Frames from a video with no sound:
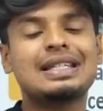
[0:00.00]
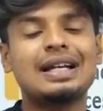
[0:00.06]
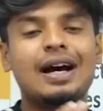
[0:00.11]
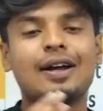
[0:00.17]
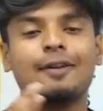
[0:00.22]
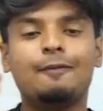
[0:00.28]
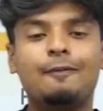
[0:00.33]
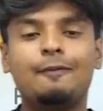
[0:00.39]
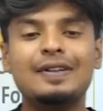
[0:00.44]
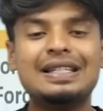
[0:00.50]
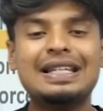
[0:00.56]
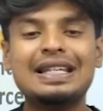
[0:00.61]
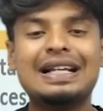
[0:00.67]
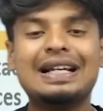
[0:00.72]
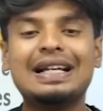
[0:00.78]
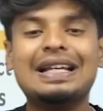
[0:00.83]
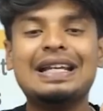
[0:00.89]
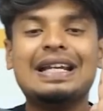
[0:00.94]
are
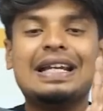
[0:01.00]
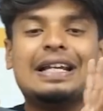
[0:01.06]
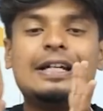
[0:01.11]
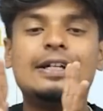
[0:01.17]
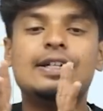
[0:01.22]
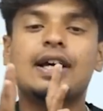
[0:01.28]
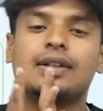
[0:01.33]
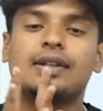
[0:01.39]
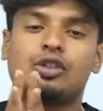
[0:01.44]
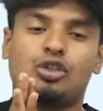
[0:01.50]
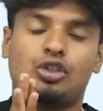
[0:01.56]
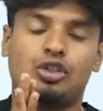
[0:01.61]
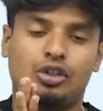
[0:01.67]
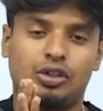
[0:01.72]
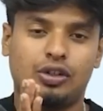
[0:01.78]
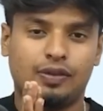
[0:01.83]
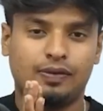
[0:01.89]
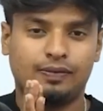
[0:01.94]
physically in
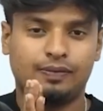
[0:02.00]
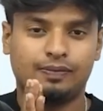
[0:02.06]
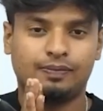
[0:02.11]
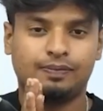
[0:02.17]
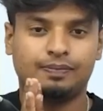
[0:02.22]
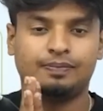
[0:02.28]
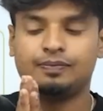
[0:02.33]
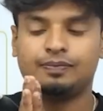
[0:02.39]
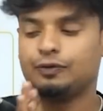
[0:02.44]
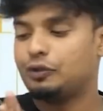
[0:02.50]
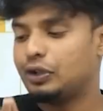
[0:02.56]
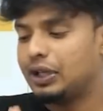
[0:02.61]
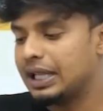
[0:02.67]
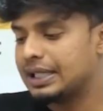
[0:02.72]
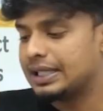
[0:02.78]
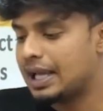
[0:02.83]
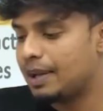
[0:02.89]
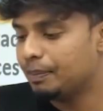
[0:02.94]
touch. For
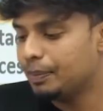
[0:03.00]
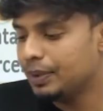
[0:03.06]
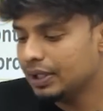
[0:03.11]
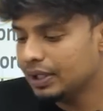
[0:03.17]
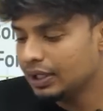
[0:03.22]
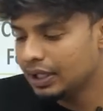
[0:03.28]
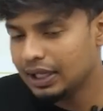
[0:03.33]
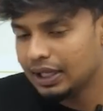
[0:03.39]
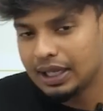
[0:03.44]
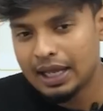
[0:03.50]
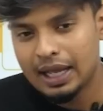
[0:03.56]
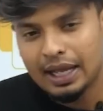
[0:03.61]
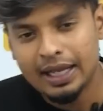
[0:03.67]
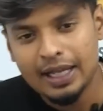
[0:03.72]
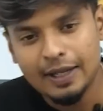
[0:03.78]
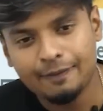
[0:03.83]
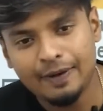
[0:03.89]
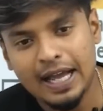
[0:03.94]
example,
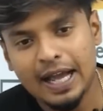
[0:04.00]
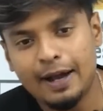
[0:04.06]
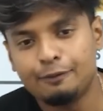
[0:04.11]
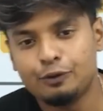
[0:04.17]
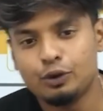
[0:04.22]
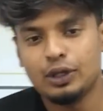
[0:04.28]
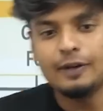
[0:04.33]
if I have to